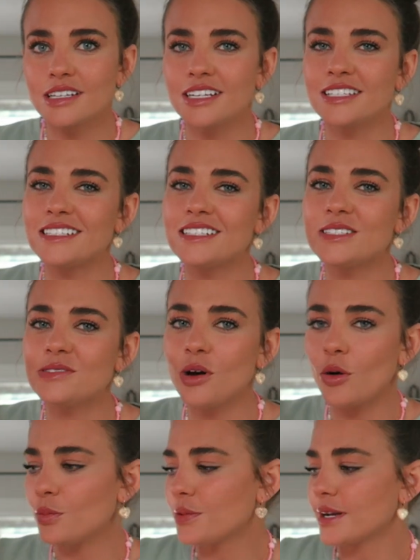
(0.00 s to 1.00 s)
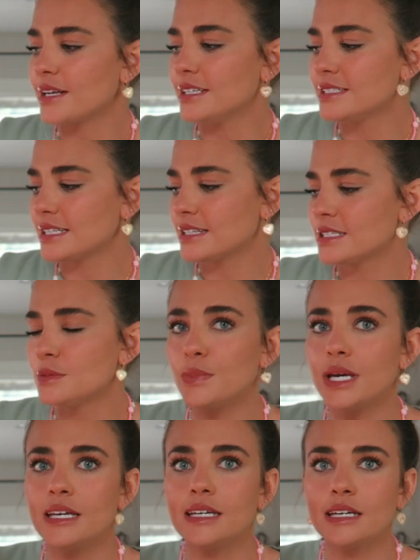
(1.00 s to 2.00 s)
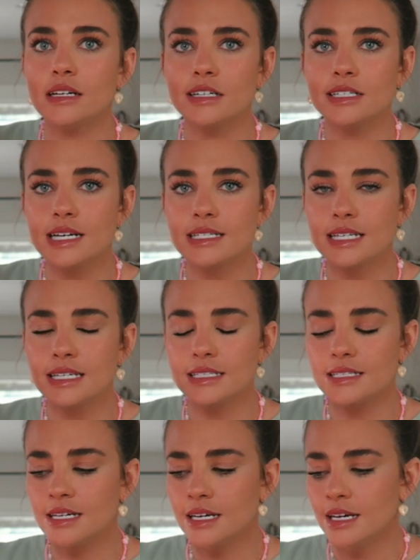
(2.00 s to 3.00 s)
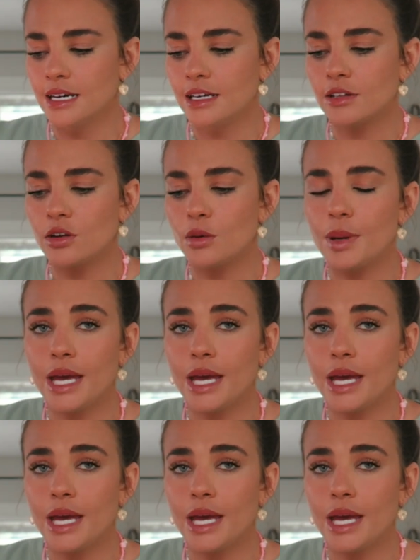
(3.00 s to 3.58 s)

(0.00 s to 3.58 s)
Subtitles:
just because it's so pretty. It's like this pink iridescent little